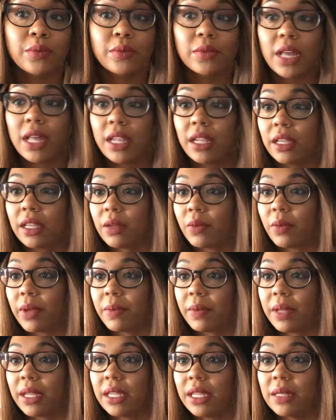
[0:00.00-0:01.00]
I love the way
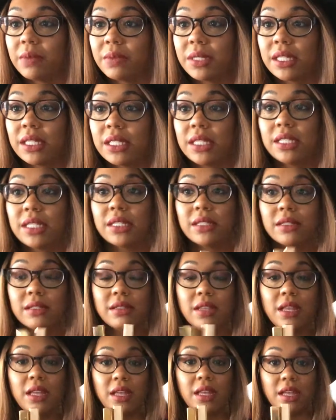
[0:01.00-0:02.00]
my lips look.
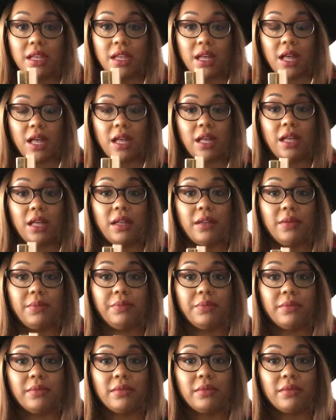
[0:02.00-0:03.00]

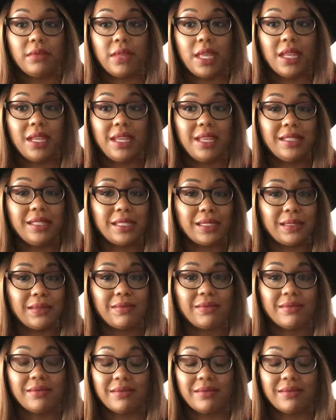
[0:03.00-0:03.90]
It is